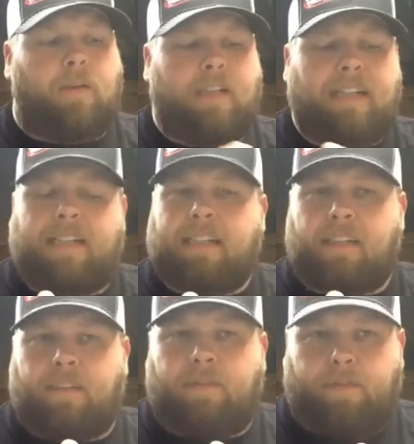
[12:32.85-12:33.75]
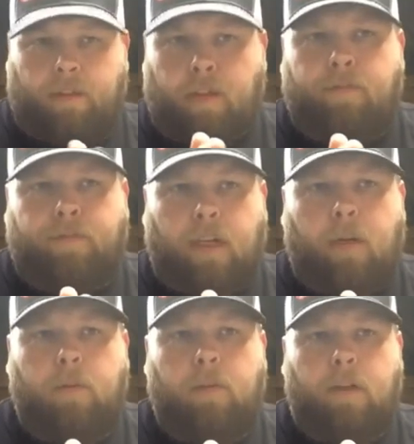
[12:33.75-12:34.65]
resistance of
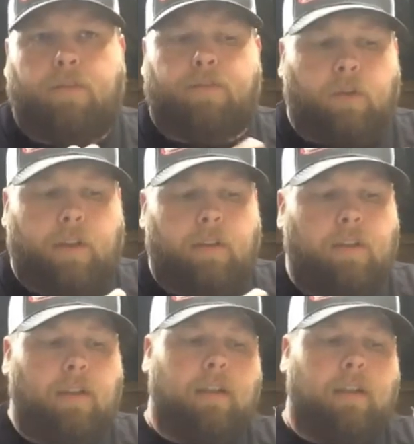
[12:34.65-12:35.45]
flow of a fluid.